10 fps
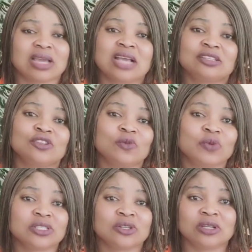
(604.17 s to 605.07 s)
ask your
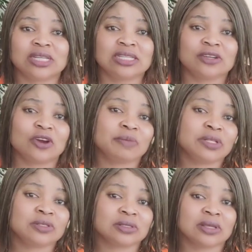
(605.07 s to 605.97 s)
question under the
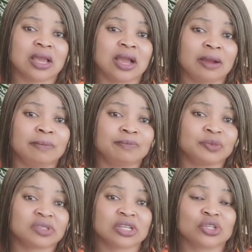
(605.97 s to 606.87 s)
comments
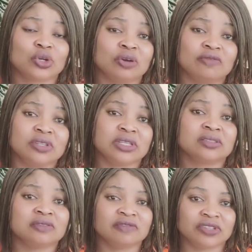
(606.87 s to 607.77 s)
section of
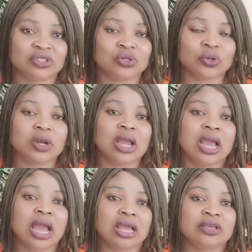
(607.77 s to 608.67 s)
this video.
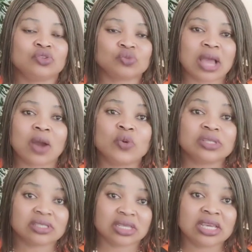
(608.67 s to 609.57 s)
I will
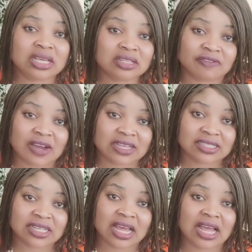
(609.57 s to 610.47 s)
see it
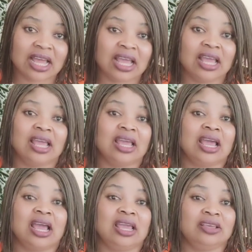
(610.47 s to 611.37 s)
faster.
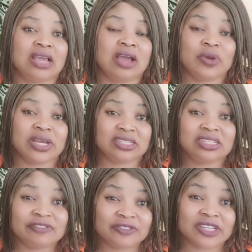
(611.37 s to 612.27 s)
I'll get the
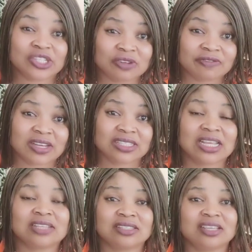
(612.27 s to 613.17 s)
notification
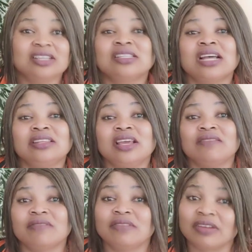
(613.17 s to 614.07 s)
faster, see it and
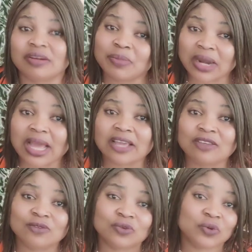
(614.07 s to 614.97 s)
then reply you.